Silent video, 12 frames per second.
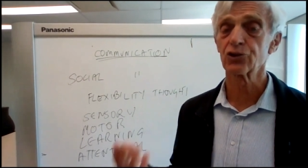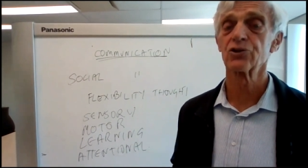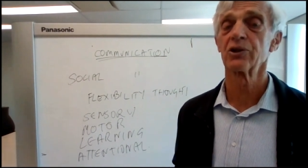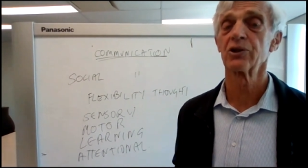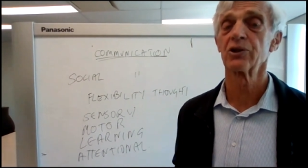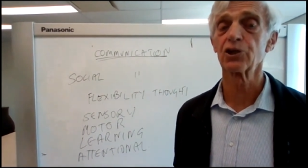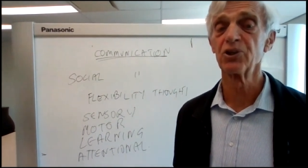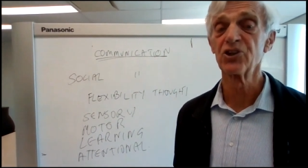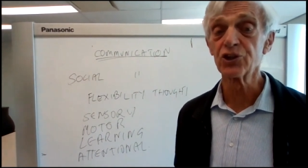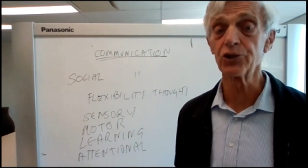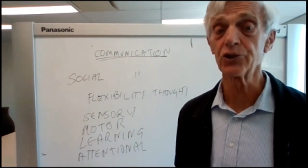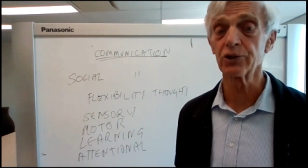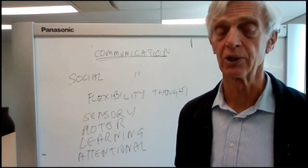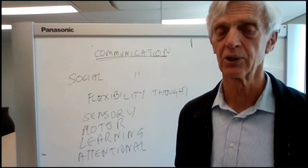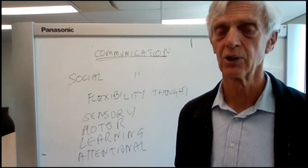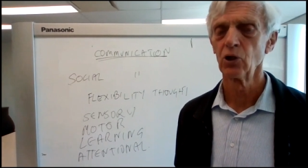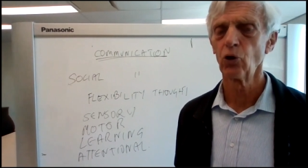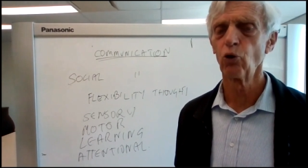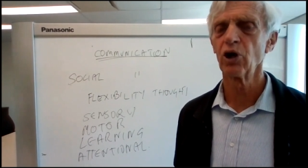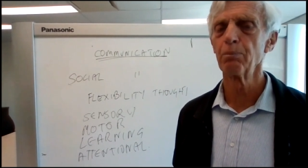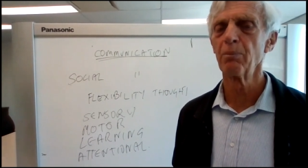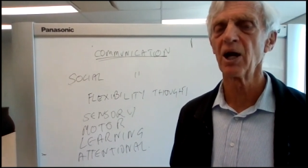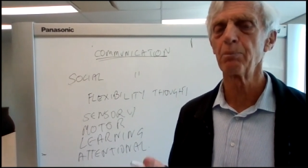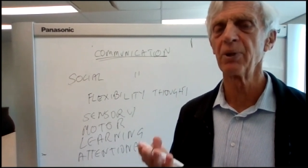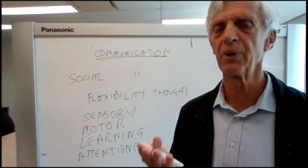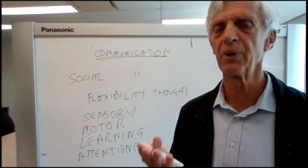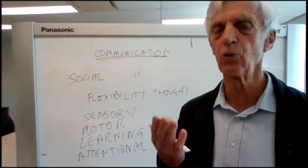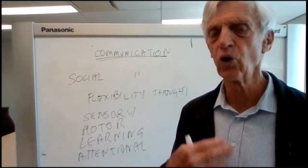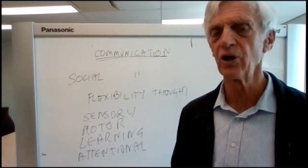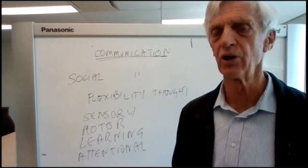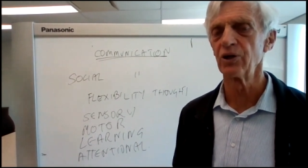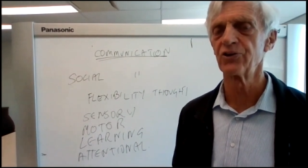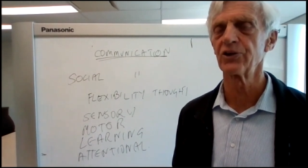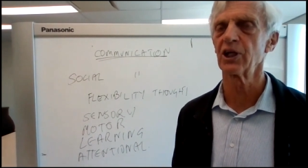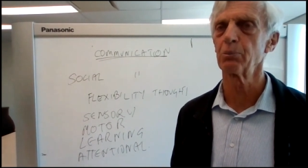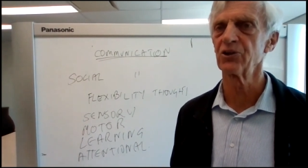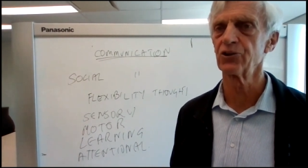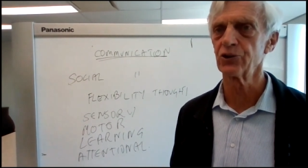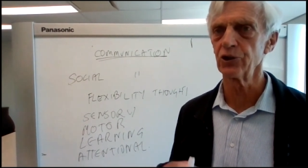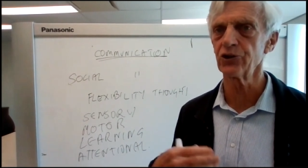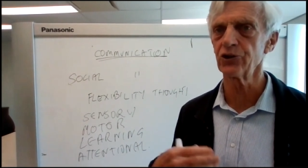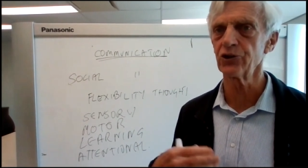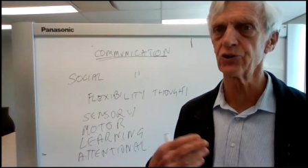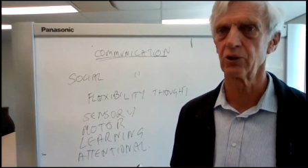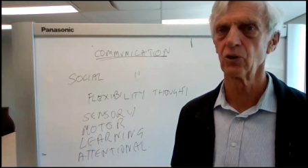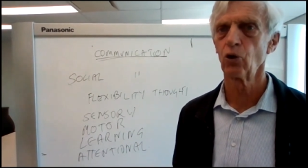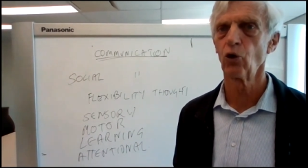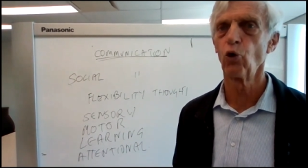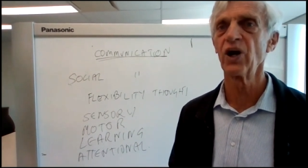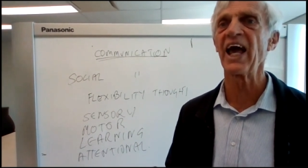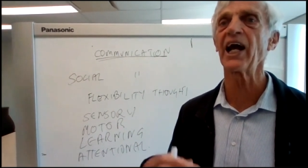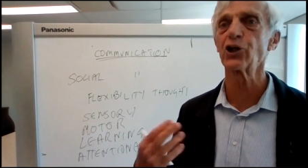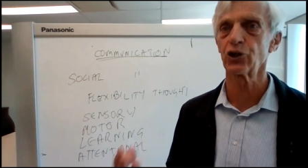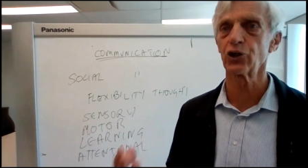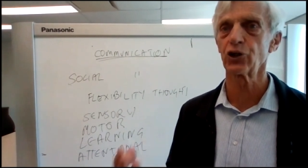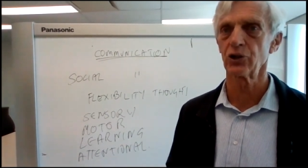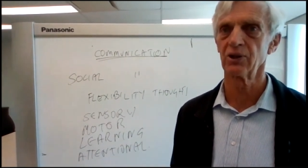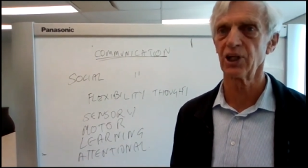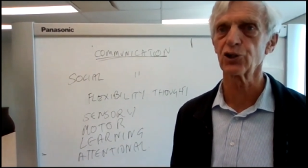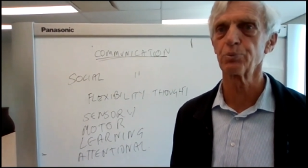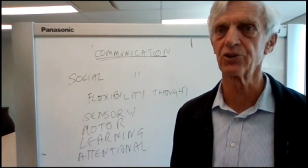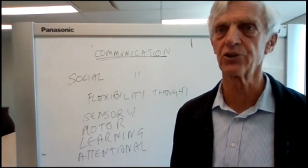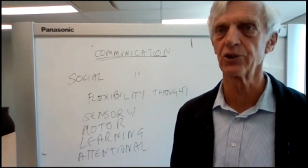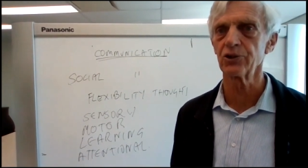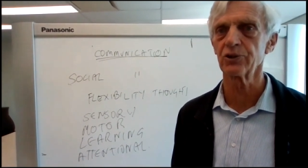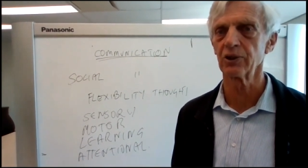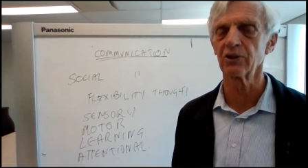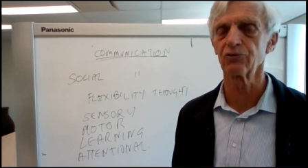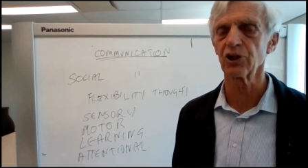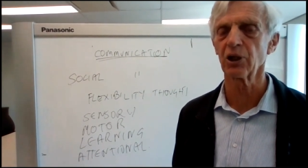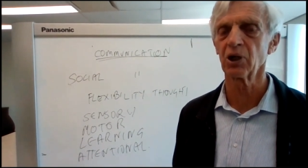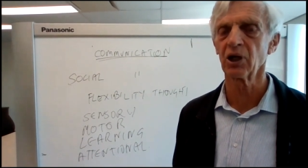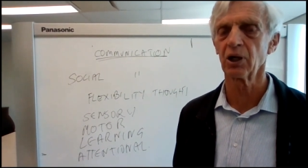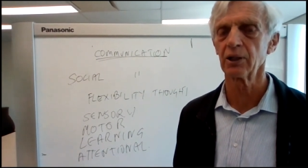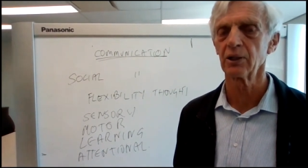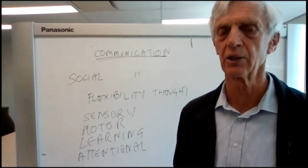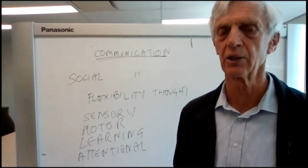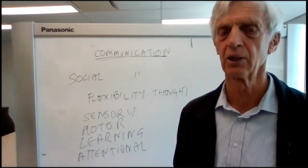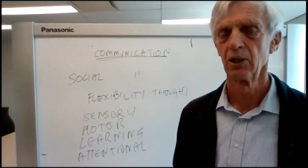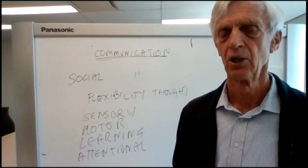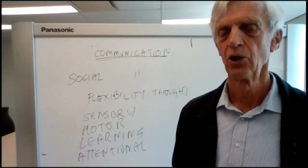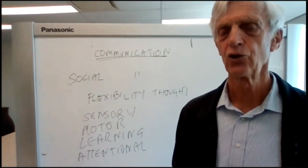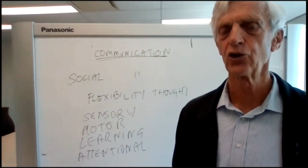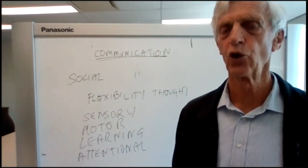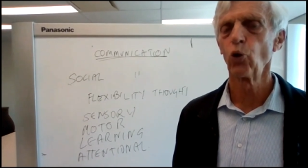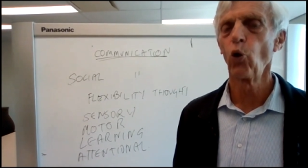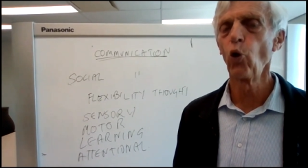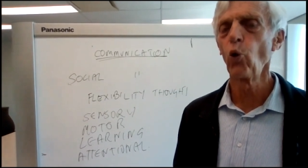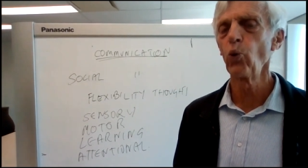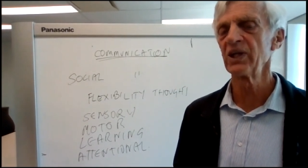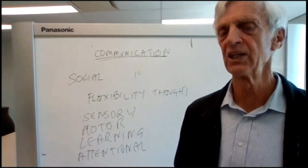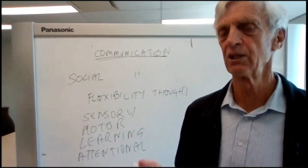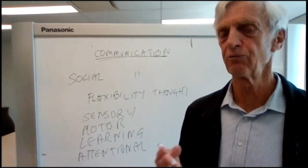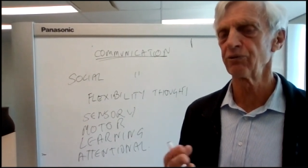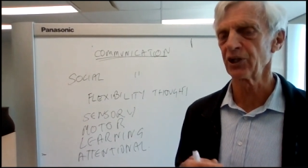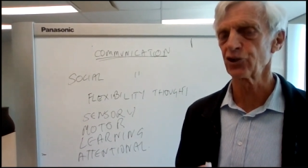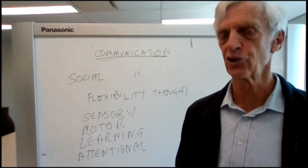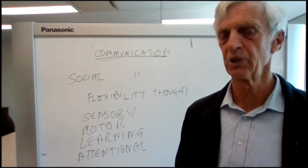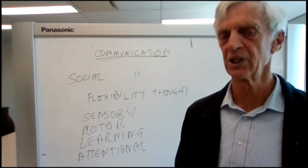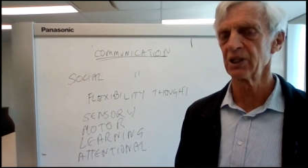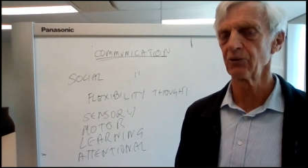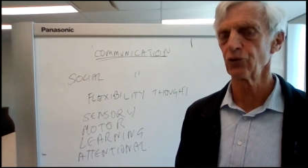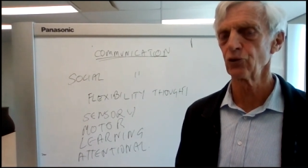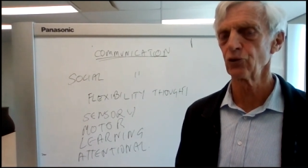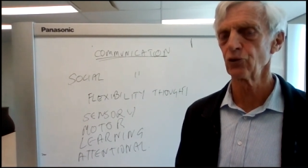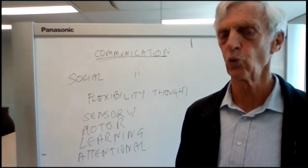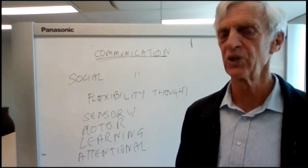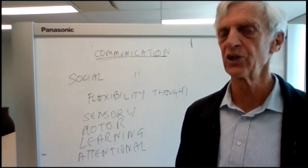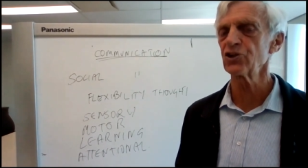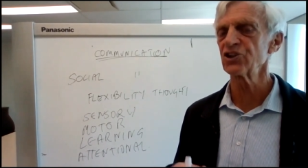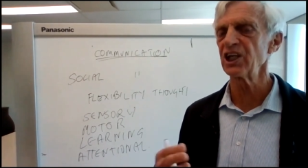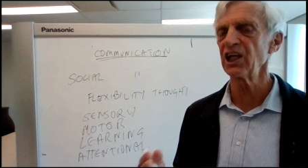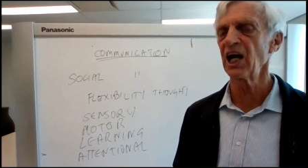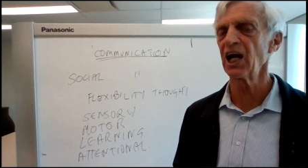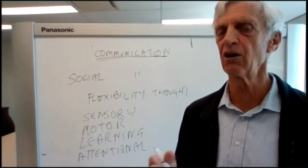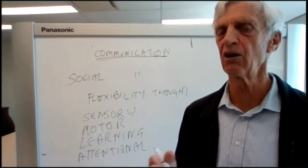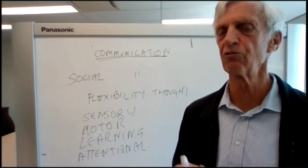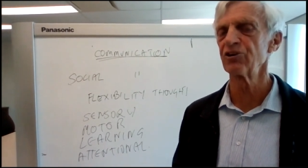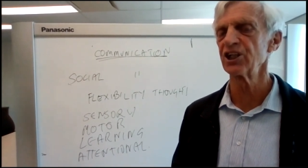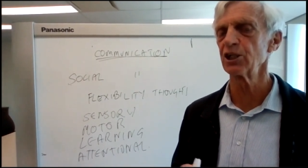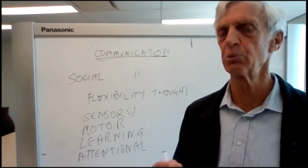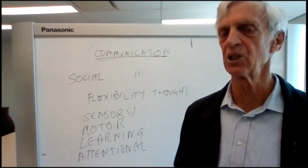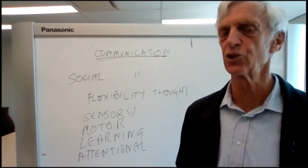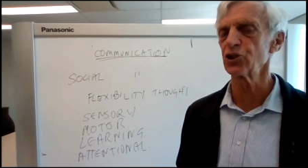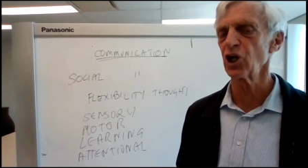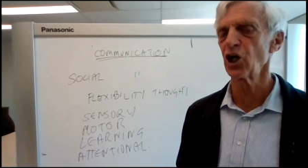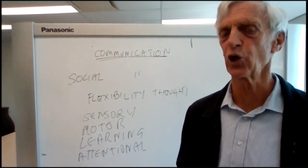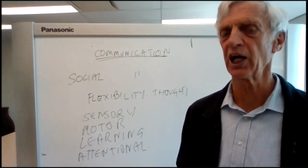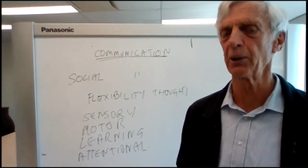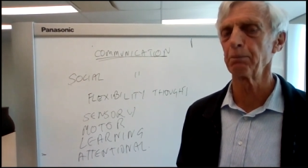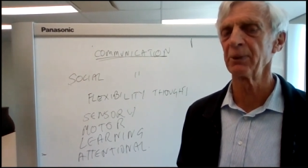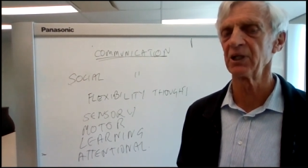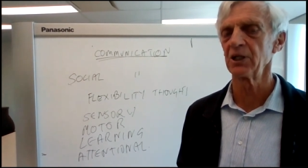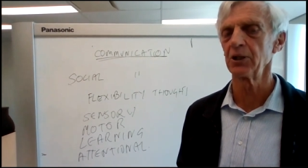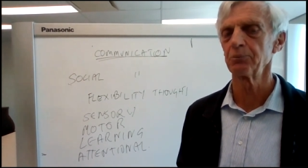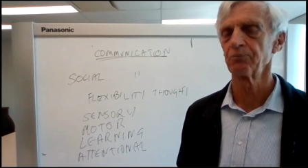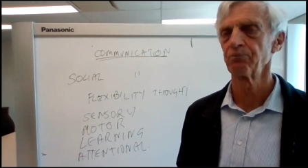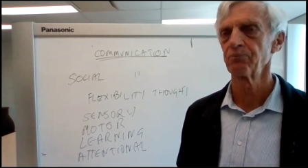that's, that's persistent, or it might be words that are persistent, or an action that's persistent of some kind. So all within the flexibility of thought, we're just seeing how variable a child can be.